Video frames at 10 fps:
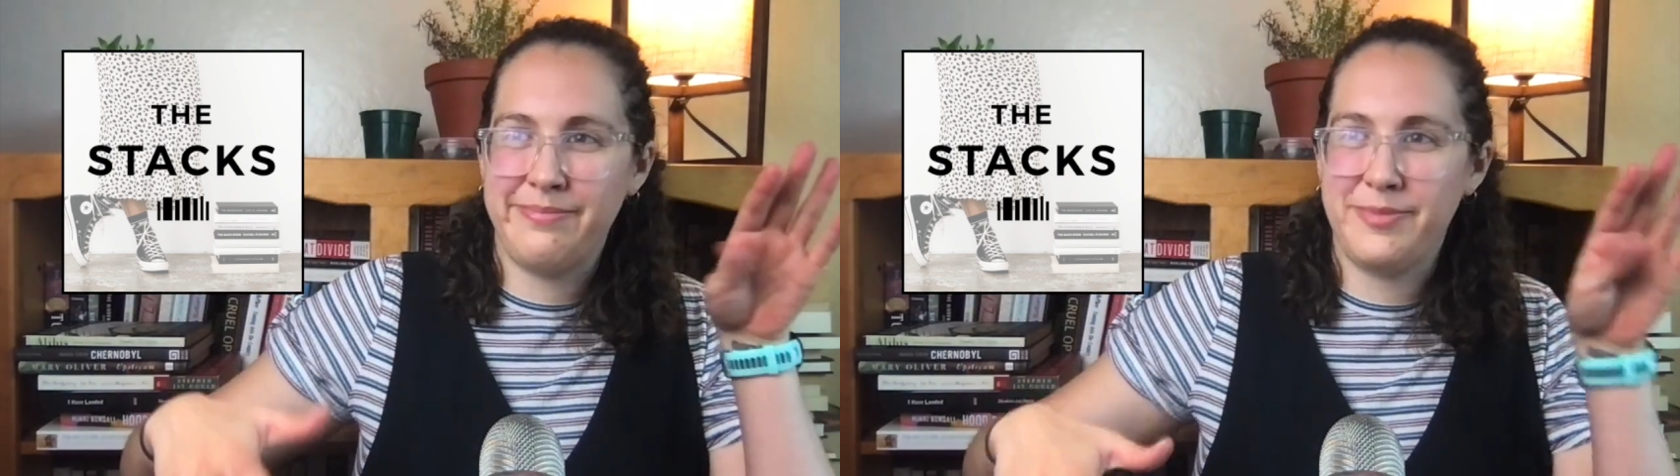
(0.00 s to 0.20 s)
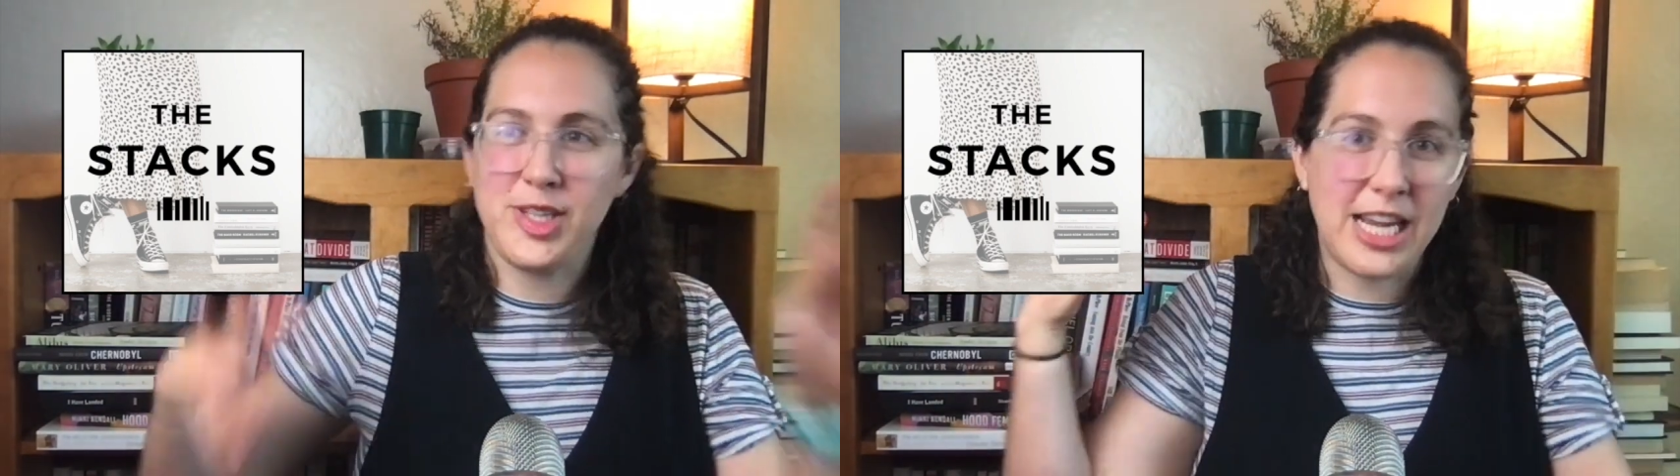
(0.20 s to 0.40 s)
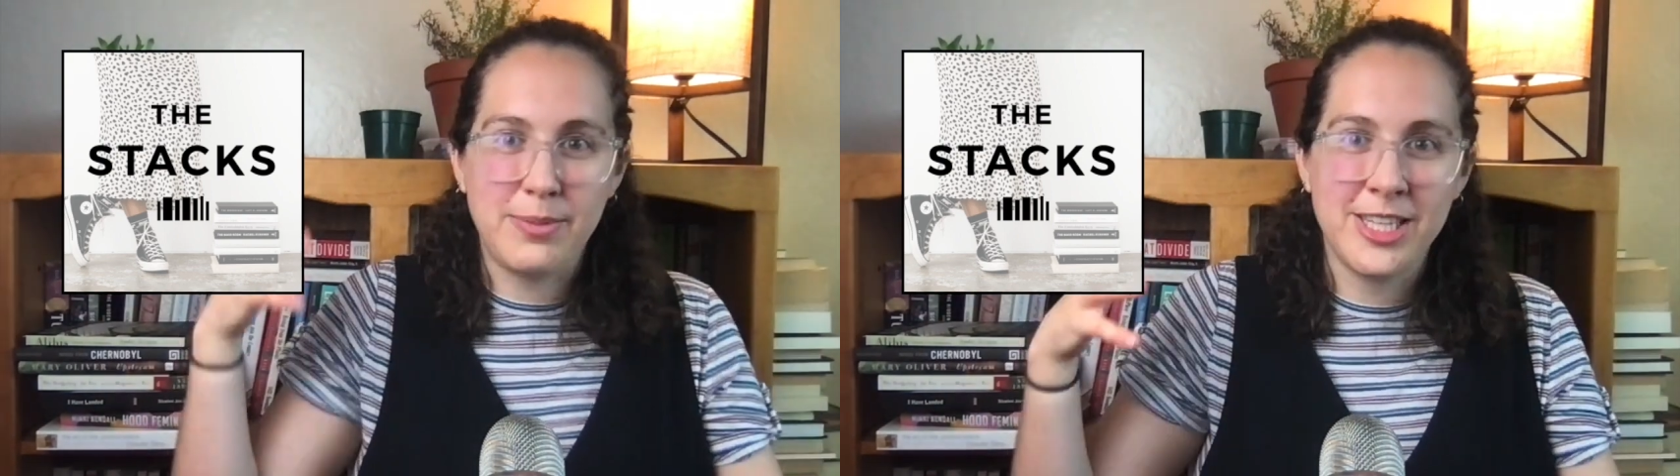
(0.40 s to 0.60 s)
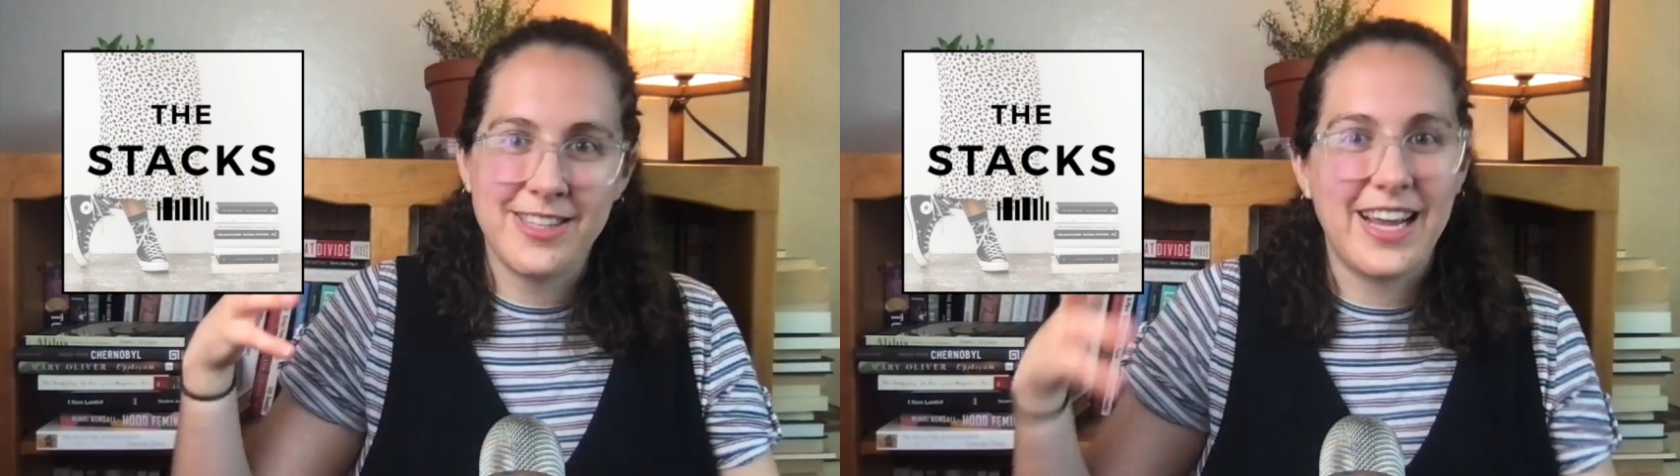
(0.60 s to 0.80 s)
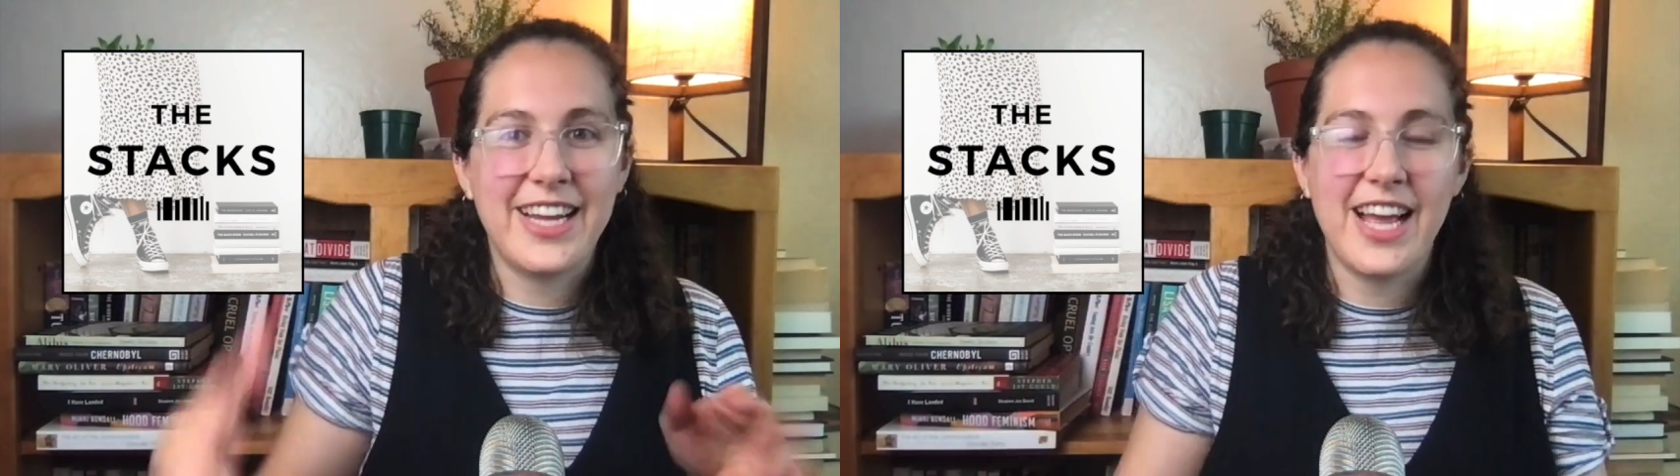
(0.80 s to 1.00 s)
segments,
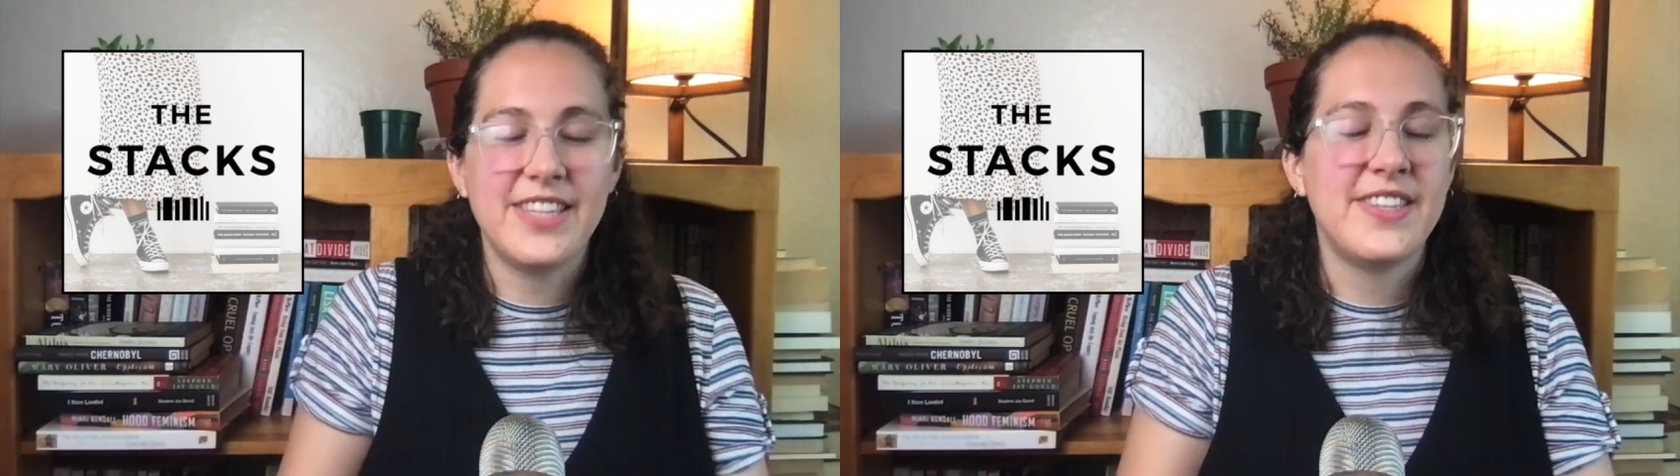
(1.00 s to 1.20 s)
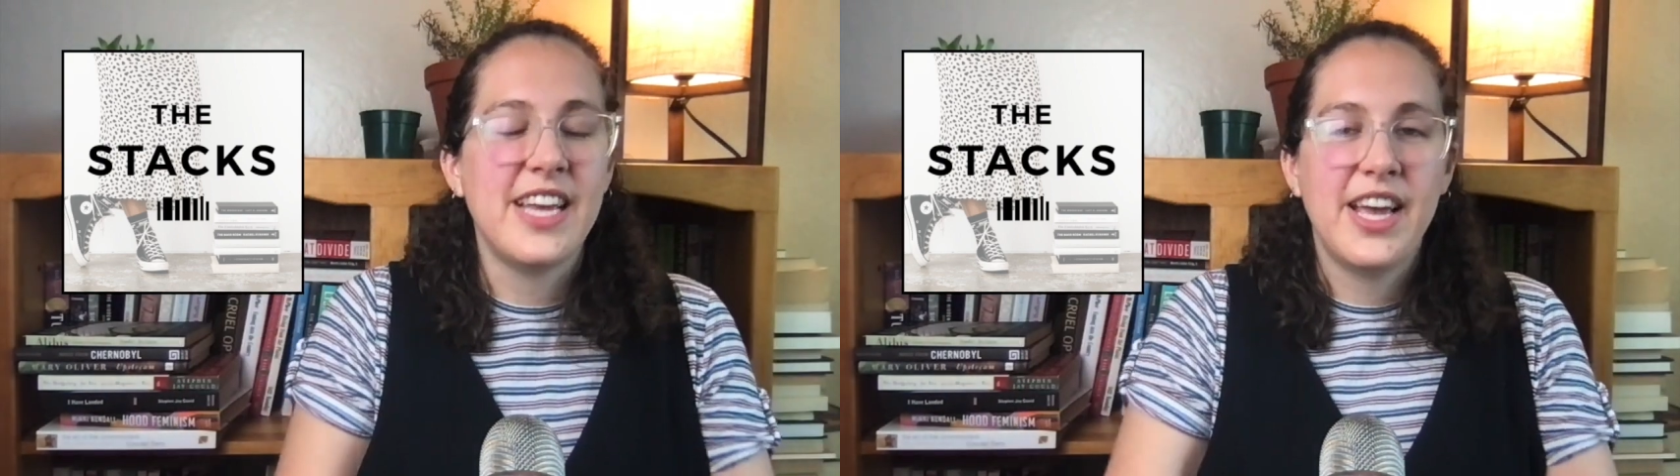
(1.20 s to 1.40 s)
I guess,